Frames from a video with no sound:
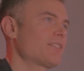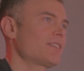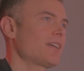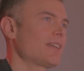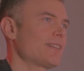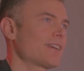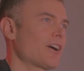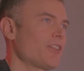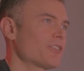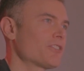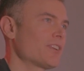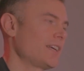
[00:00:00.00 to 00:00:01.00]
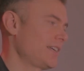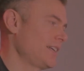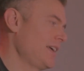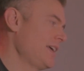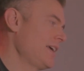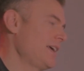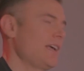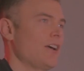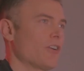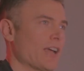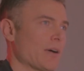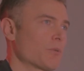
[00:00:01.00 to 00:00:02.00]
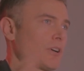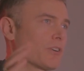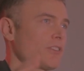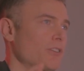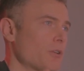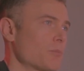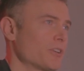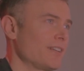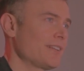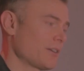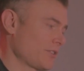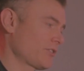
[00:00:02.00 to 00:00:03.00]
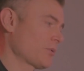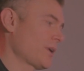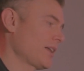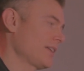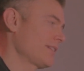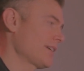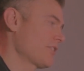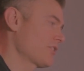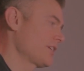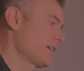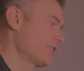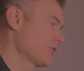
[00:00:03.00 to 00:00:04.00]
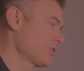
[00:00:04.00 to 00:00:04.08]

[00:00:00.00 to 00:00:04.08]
actually I like the colors in it. Okay, I'm going to go into a lot more detail as to why I liked it actually.